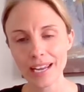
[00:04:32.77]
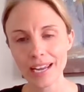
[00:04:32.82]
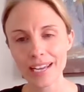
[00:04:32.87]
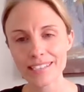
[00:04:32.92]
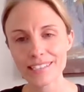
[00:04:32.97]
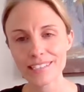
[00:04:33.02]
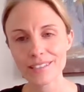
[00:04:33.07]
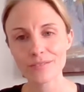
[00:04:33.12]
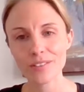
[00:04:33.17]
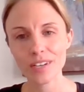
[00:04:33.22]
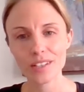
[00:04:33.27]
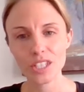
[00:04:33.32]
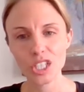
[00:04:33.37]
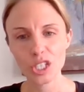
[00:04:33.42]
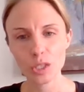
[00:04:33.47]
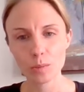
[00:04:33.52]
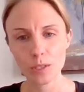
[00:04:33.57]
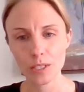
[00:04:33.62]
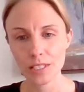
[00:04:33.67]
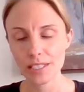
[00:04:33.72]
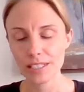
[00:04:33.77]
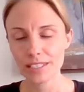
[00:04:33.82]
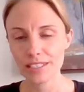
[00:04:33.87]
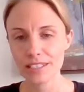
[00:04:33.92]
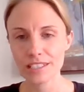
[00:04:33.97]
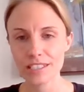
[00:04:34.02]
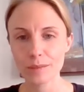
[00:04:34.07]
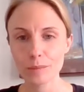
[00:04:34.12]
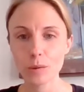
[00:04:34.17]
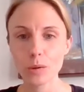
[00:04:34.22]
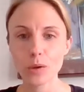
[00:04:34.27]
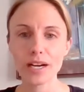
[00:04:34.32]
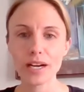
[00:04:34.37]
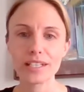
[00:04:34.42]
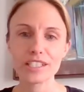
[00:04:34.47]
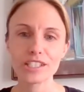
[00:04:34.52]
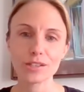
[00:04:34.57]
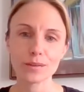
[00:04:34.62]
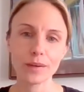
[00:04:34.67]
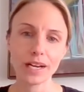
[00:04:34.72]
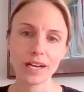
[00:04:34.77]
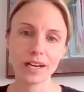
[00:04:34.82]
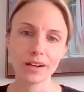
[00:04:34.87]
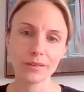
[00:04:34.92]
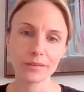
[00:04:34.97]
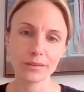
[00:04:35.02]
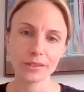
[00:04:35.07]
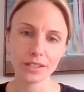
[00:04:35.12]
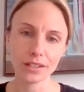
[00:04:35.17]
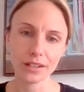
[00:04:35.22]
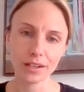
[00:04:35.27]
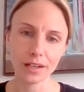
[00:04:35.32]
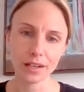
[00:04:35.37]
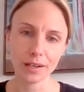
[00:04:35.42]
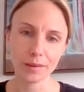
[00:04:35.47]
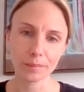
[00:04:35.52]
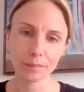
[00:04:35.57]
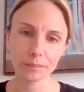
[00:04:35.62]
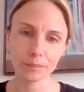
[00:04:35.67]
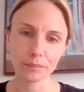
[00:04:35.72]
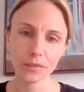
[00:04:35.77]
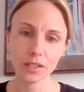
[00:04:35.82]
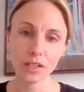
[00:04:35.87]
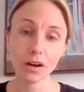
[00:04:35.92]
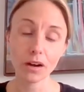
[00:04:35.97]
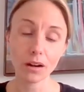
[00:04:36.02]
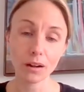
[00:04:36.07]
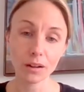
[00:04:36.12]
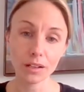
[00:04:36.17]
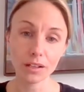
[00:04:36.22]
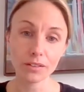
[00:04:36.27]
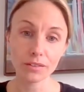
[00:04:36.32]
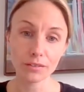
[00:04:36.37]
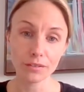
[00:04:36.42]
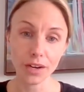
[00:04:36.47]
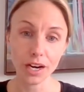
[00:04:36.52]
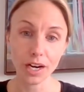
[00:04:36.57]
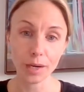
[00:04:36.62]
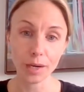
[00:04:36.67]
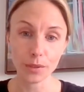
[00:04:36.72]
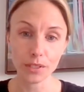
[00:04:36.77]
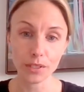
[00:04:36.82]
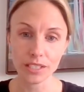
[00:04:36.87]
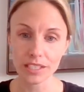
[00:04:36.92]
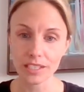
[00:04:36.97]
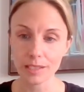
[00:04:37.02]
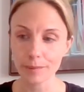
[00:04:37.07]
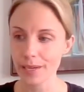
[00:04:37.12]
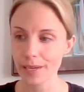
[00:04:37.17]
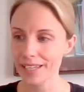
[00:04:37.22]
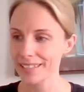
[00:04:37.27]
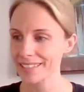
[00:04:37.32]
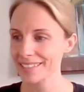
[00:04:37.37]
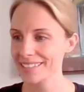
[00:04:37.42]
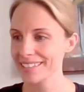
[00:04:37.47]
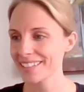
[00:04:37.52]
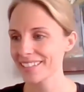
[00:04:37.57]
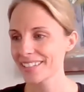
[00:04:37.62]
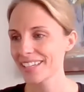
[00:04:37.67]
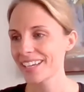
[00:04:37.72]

as a faith community to support and surround all of our participants.